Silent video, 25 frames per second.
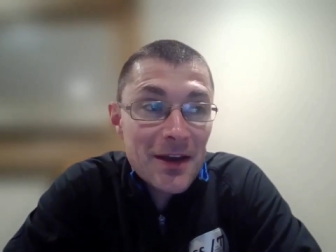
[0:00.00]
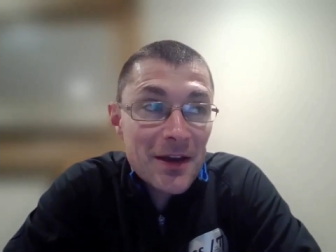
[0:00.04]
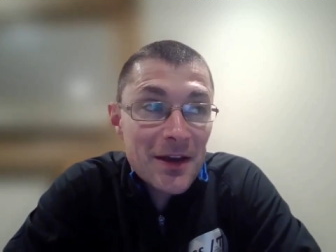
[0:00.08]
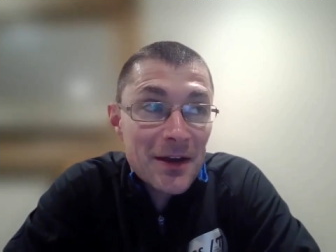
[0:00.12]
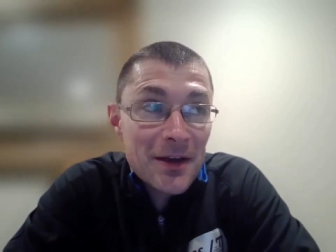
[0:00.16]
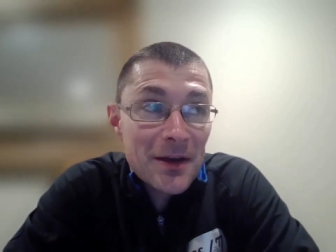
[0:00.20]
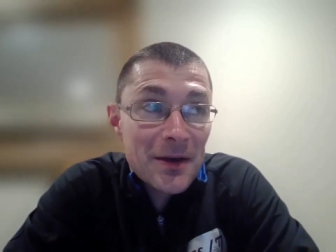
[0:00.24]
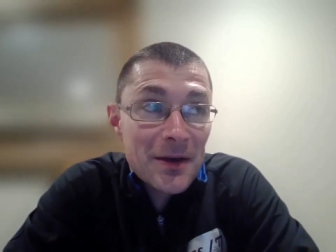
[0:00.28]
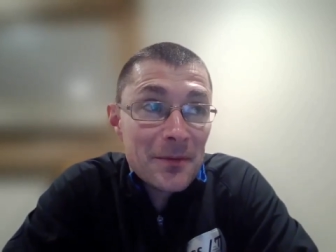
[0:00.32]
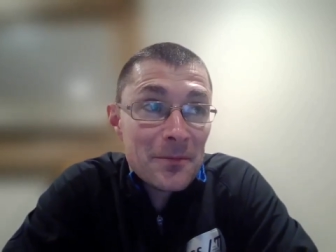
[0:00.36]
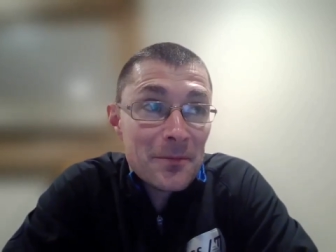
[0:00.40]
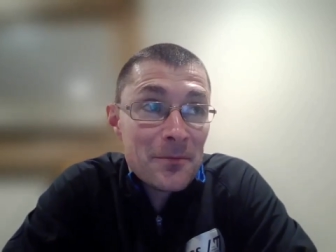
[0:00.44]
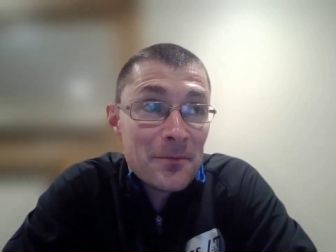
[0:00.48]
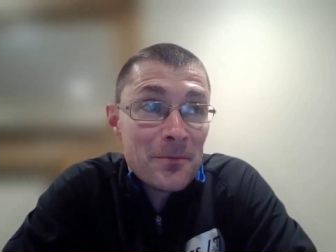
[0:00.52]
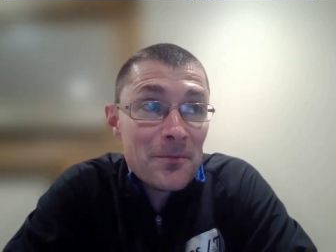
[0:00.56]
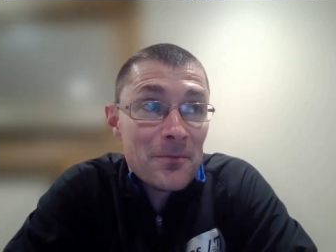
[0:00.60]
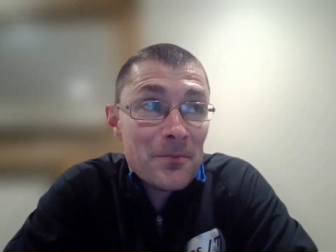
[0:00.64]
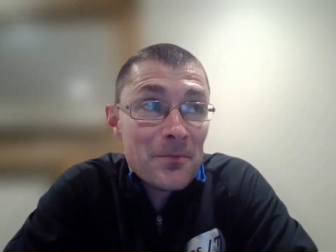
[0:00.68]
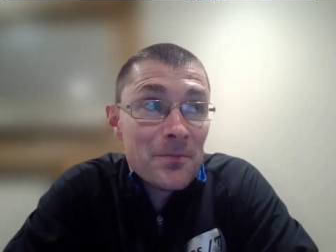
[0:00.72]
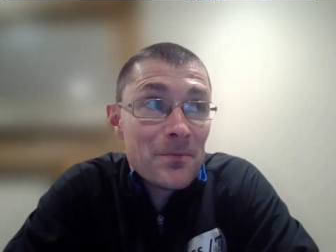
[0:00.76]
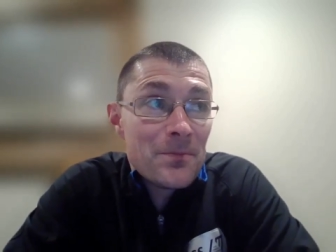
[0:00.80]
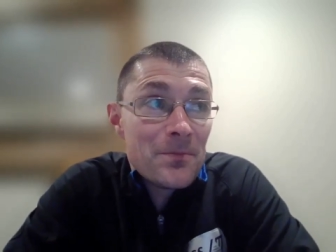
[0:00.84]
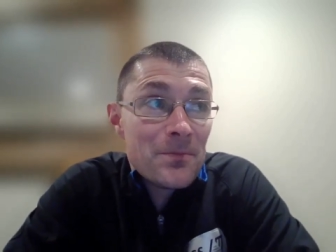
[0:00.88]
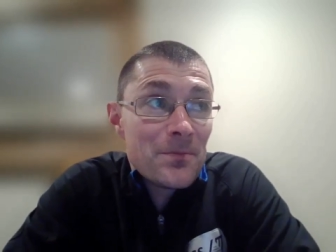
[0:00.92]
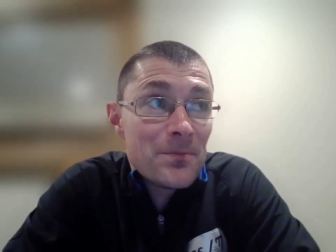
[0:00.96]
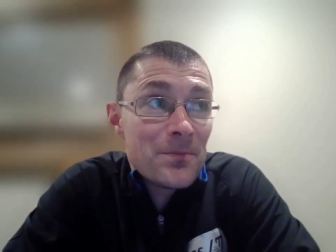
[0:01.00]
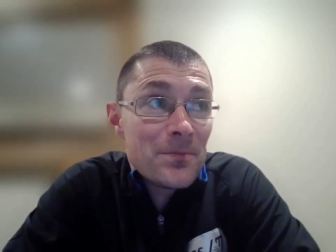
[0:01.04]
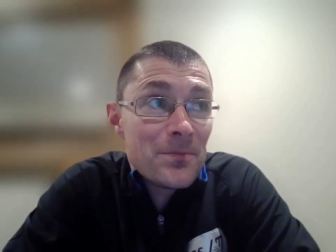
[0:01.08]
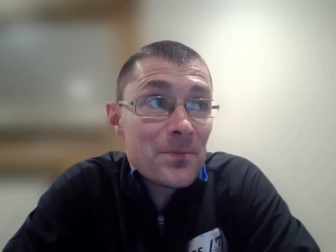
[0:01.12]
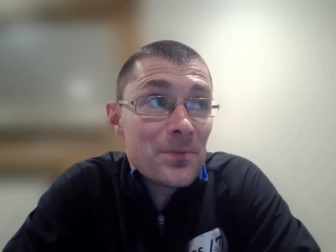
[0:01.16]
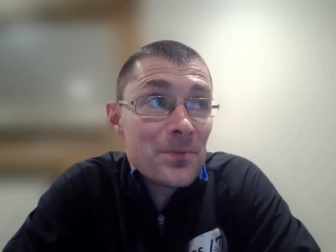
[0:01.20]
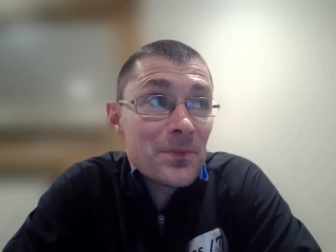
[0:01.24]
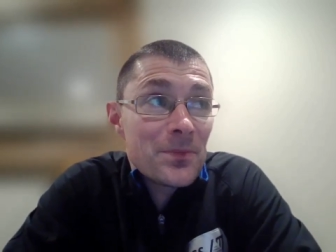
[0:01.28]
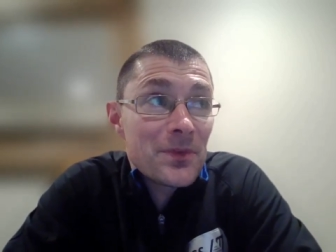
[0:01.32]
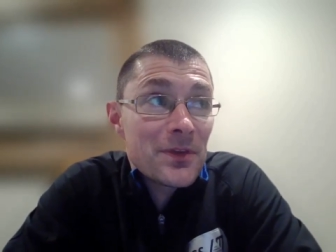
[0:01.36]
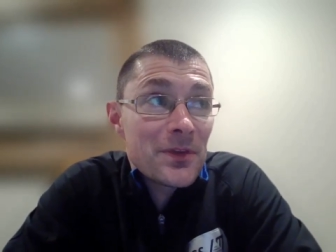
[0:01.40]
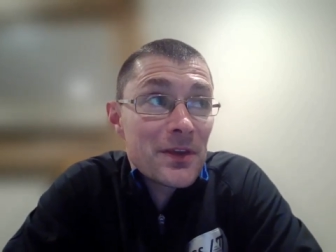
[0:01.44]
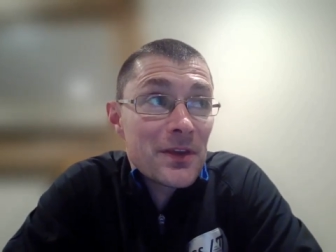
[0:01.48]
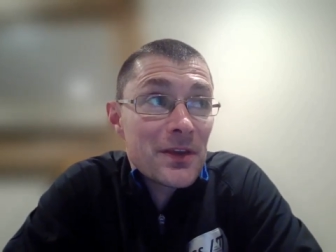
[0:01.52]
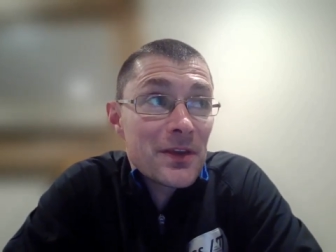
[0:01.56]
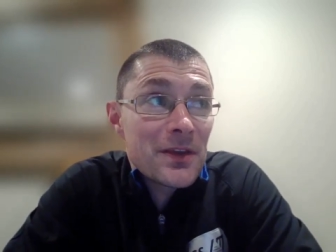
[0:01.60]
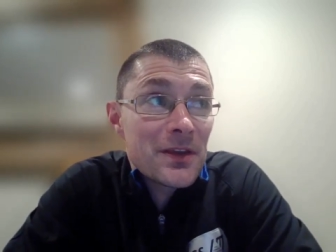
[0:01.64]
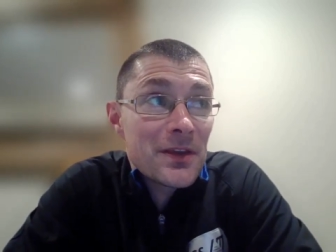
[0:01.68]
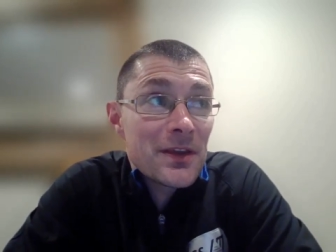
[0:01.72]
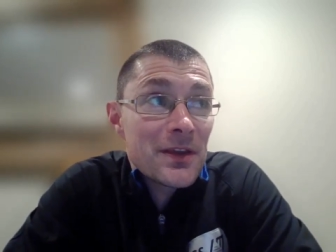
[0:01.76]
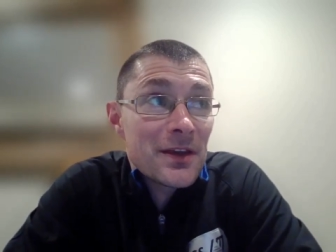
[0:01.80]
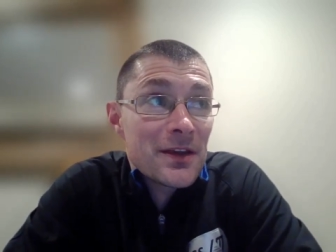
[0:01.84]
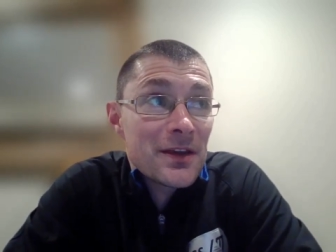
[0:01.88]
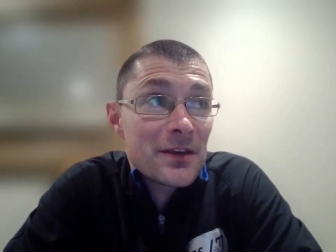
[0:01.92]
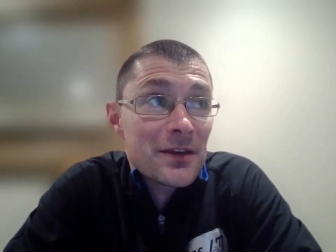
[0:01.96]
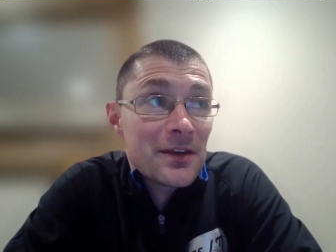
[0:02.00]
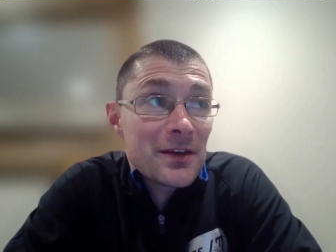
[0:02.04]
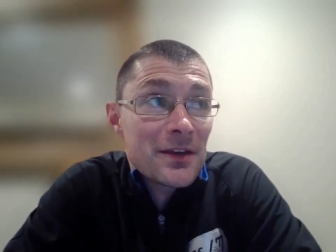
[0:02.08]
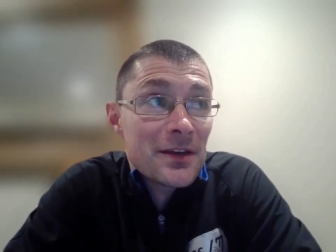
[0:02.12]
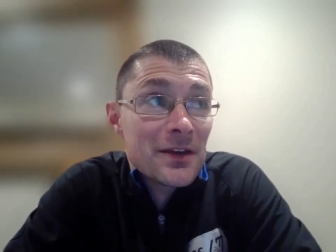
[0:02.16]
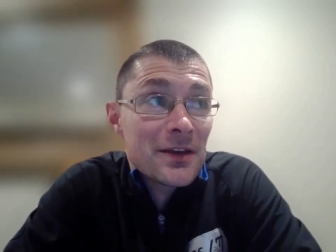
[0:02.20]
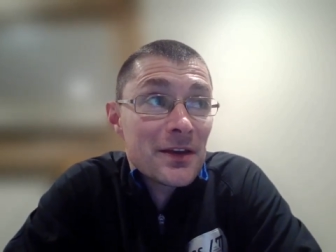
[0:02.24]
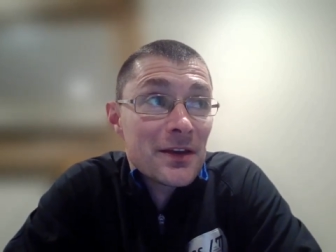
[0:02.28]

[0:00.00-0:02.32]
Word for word: Um, yeah,